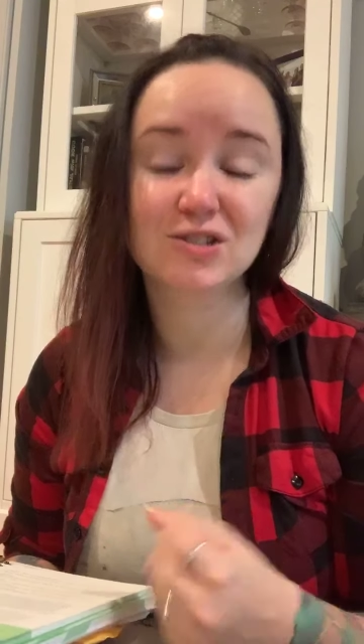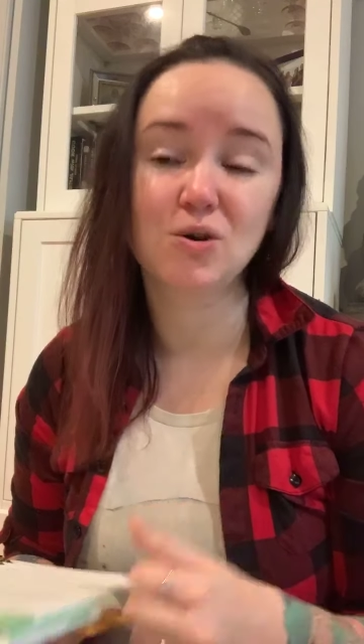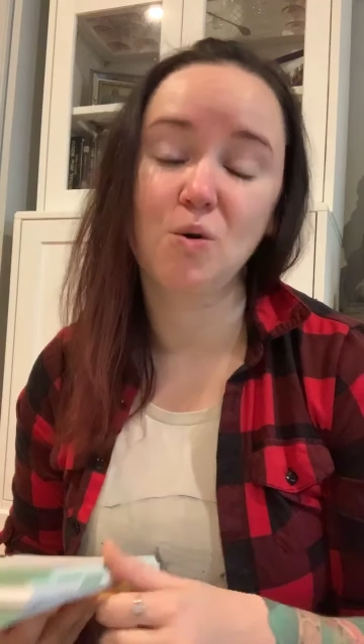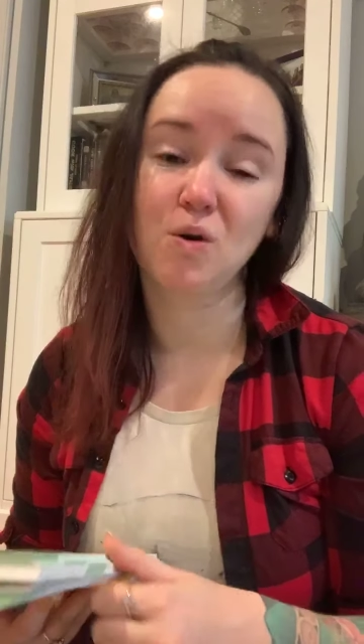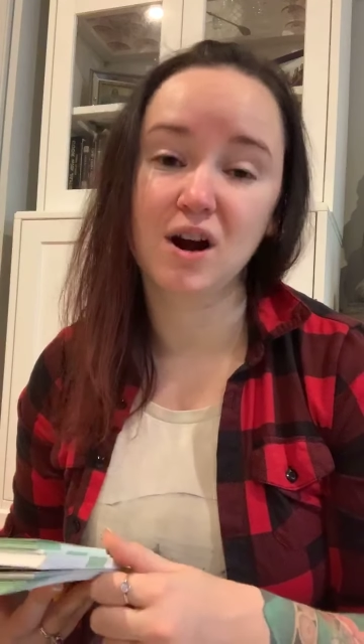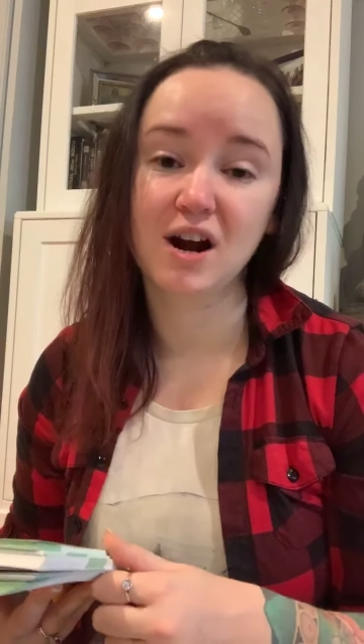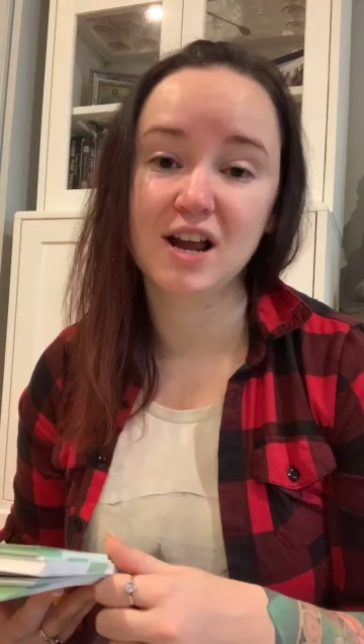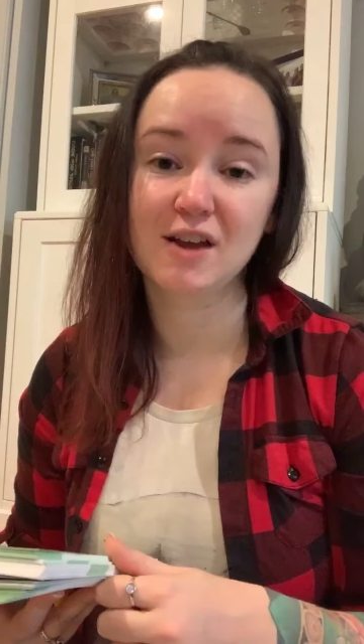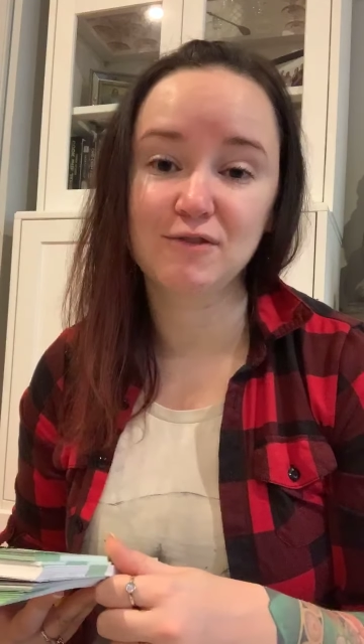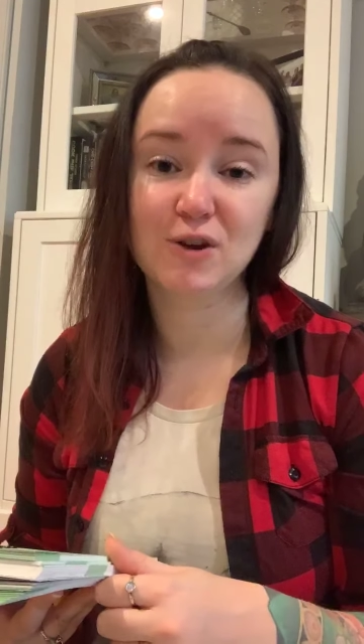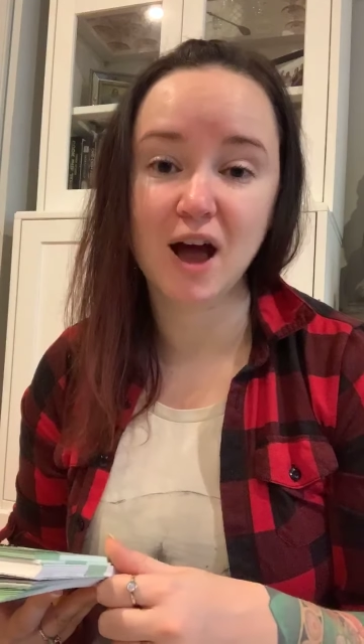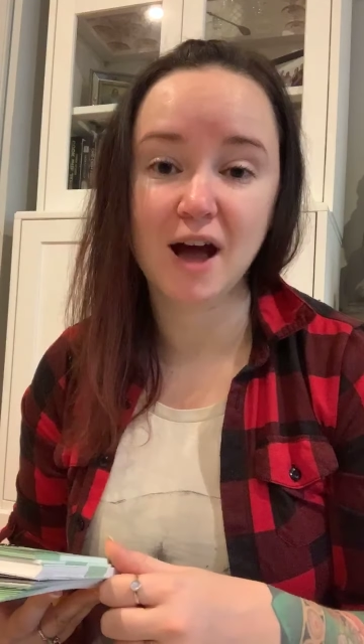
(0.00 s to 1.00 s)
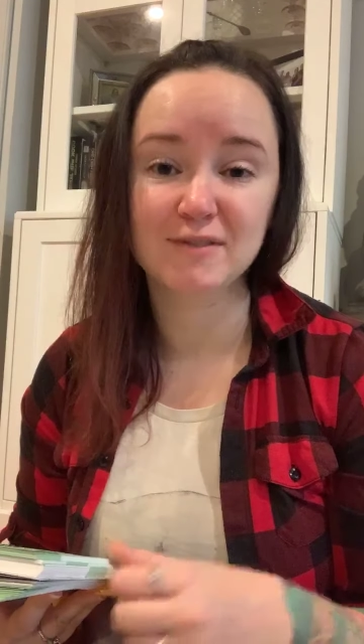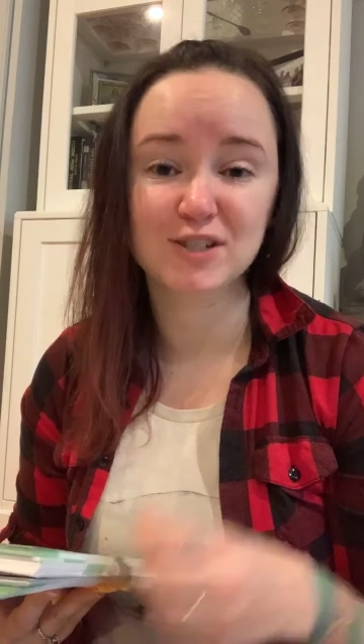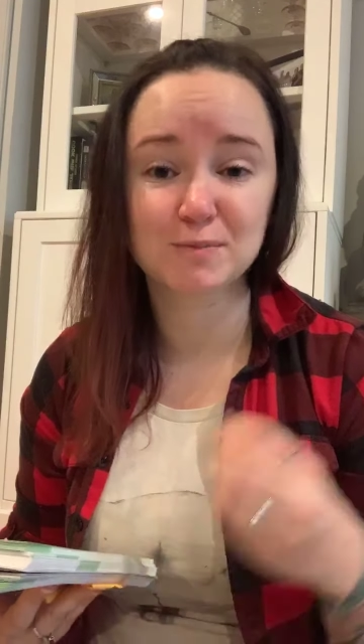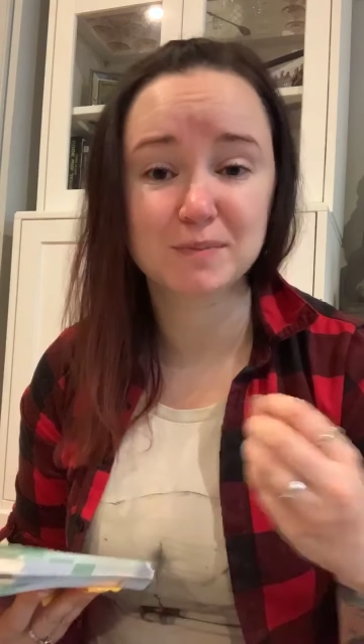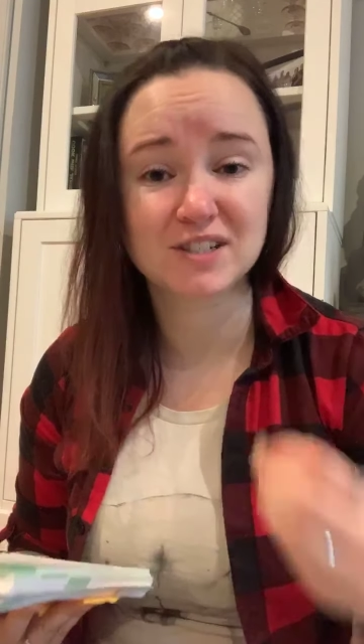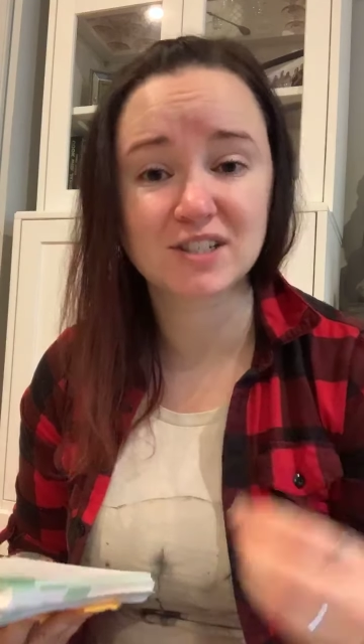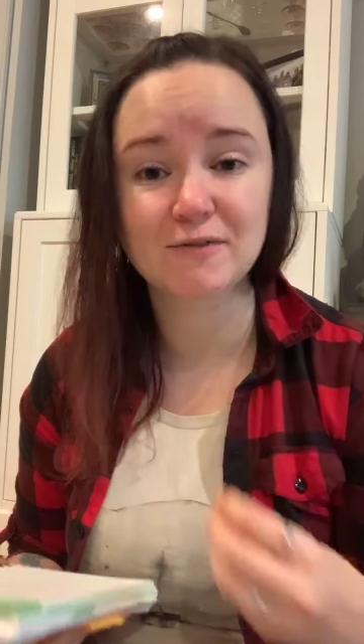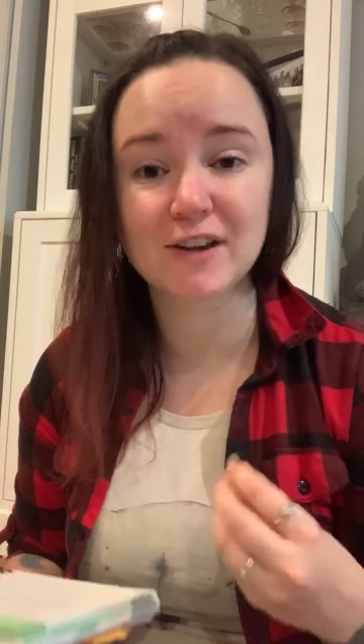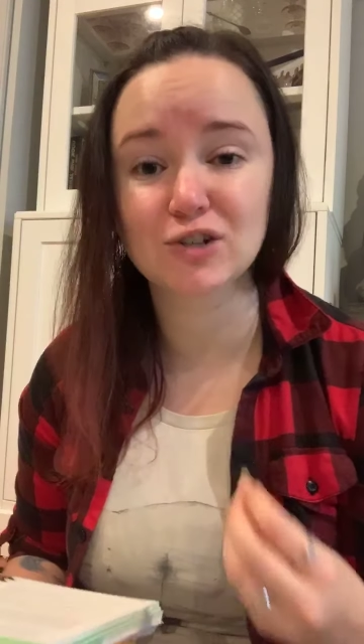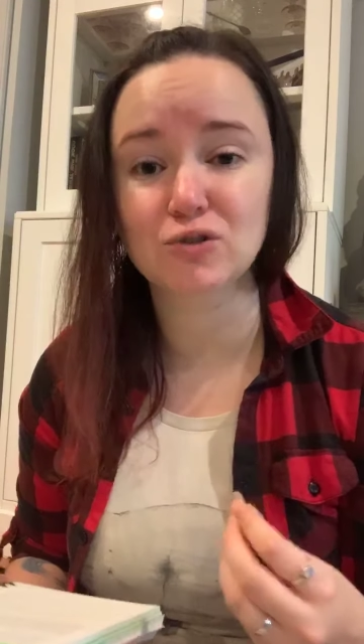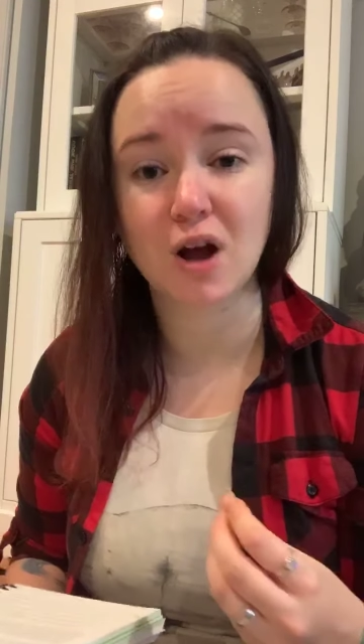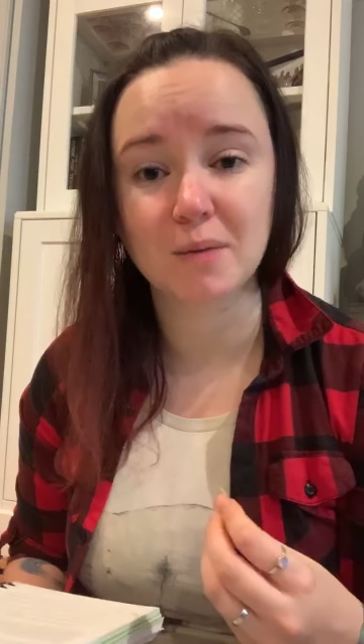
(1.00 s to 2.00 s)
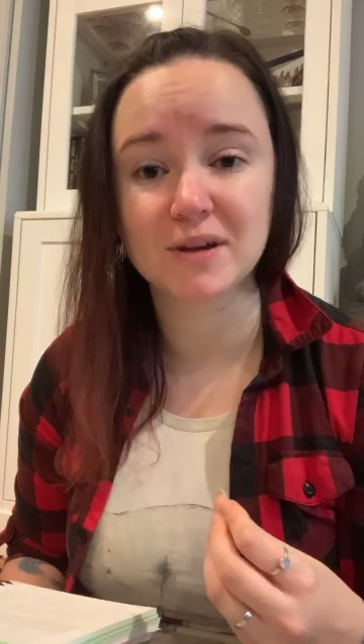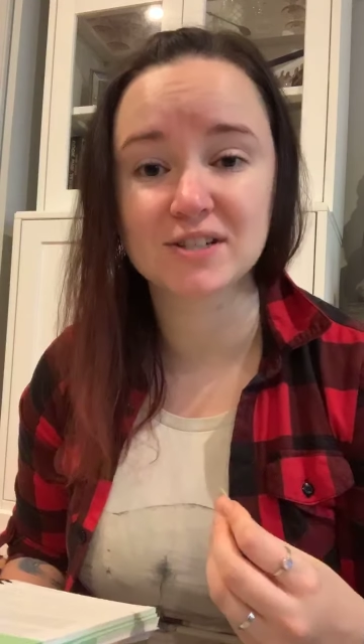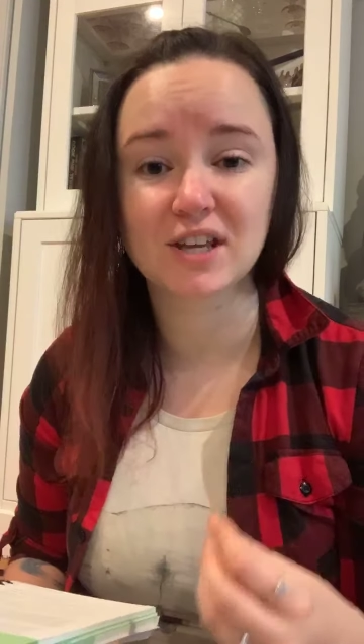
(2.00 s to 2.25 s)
or if you have specific traumas